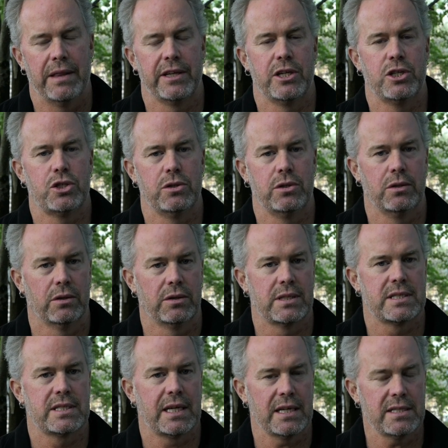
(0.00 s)
the issue you're
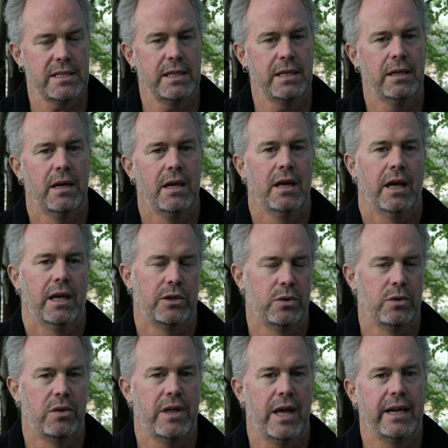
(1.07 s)
discussing.
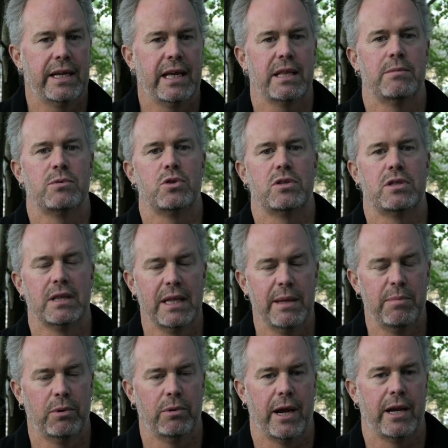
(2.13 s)
You then get them to
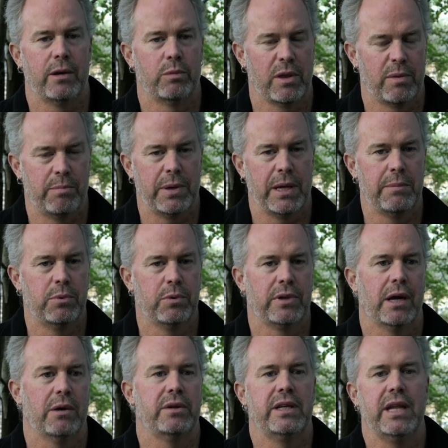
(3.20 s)
deliberate with people
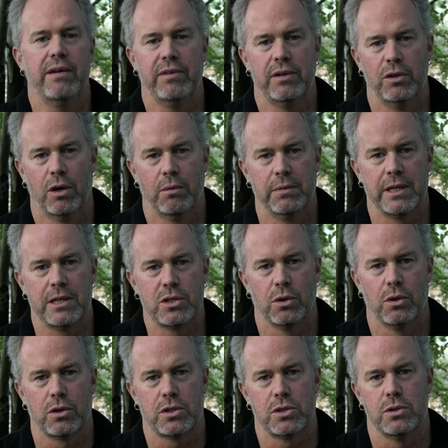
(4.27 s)
they would never normally
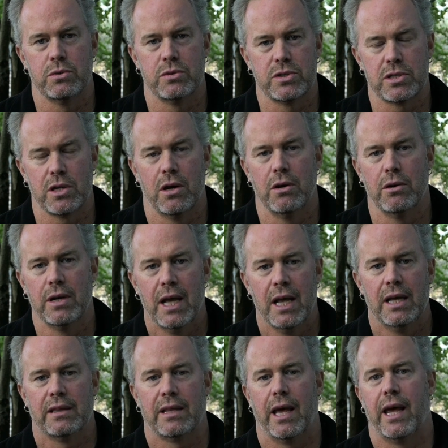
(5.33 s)
talk to. So
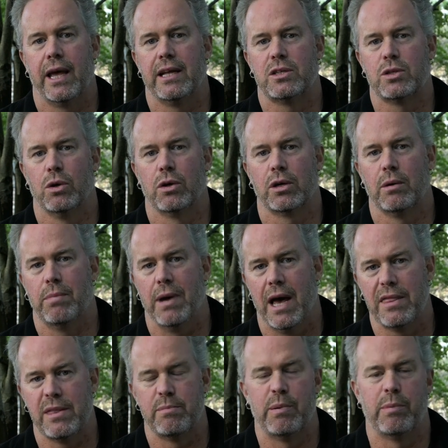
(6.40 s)
they talk
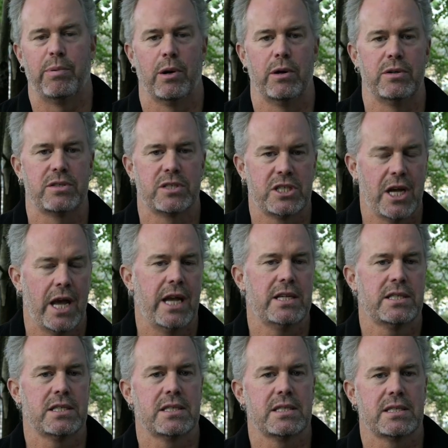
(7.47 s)
about the proposed
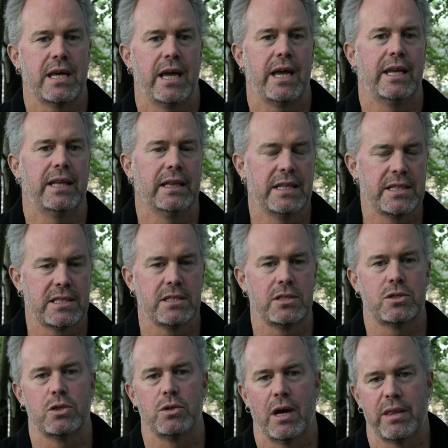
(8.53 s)
changes, they
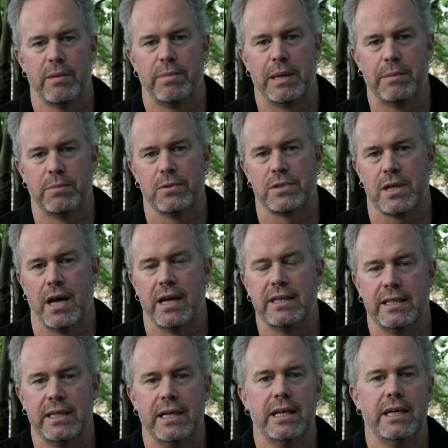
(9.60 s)
listen to other people's
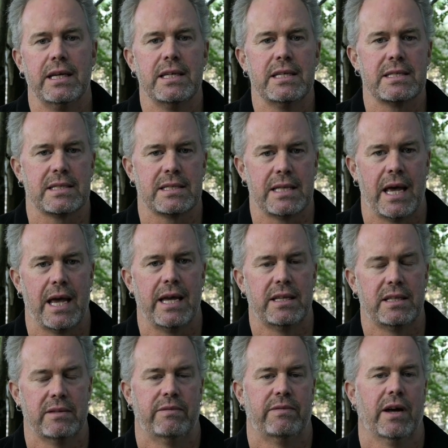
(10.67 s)
ideas, they
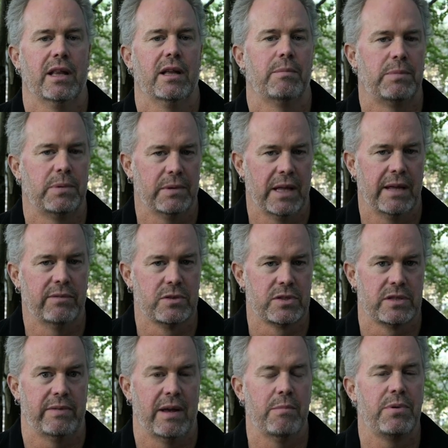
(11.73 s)
develop
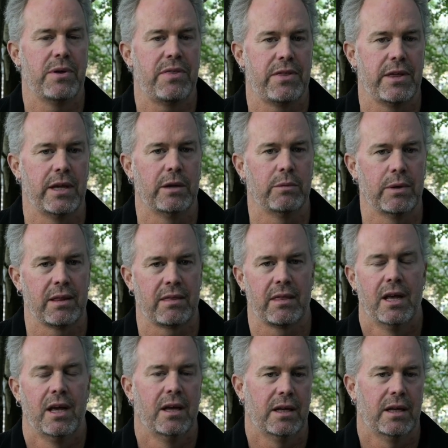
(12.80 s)
levels of empathy with
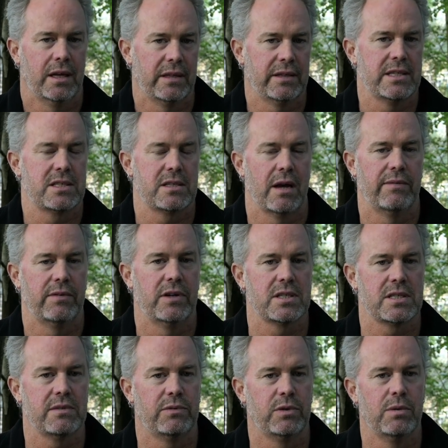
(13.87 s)
these
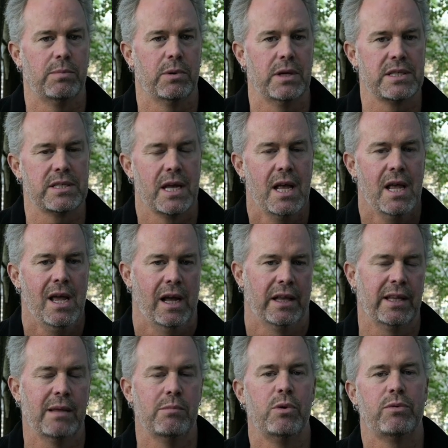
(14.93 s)
diverse viewpoints, and
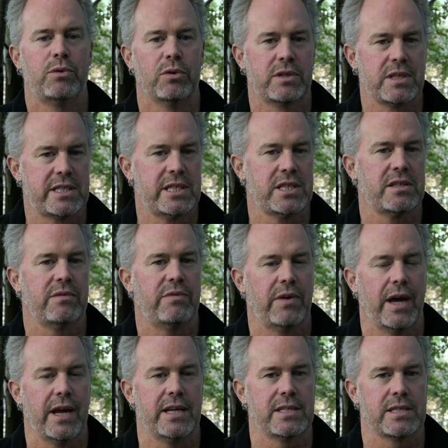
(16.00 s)
then they move to a decision
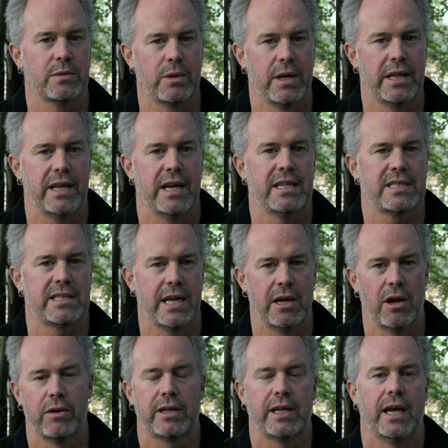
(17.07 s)
phase where they say,
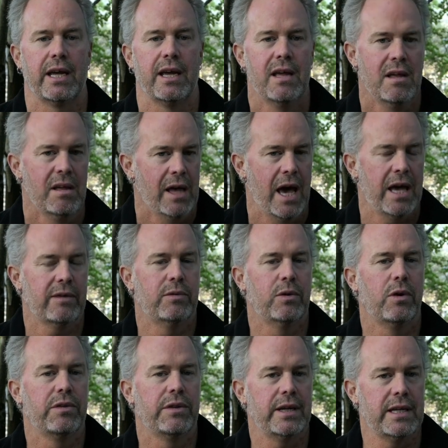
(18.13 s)
okay, out of
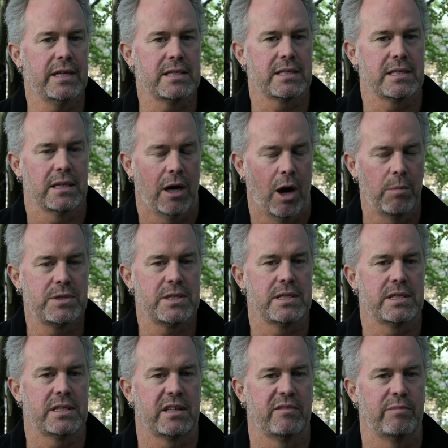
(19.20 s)
all these
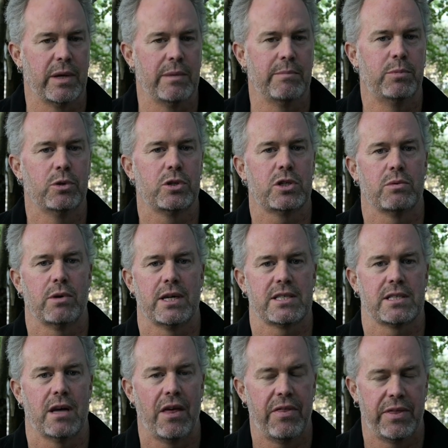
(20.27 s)
options that have been put to
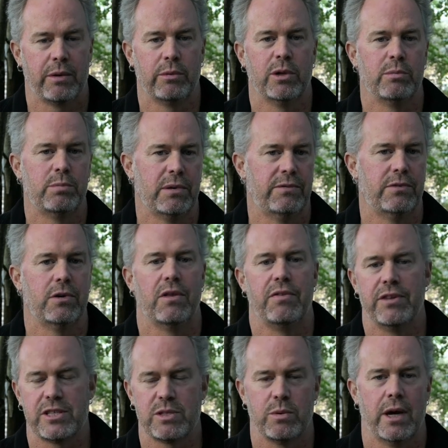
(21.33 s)
us, I think we would prefer
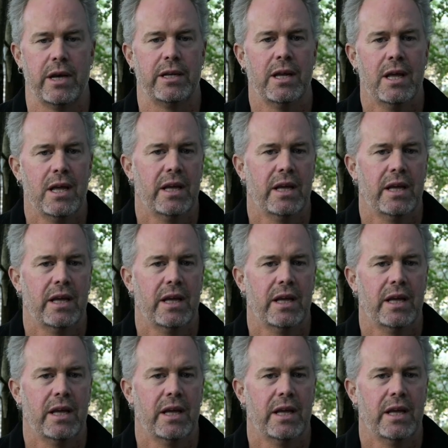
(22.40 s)
this one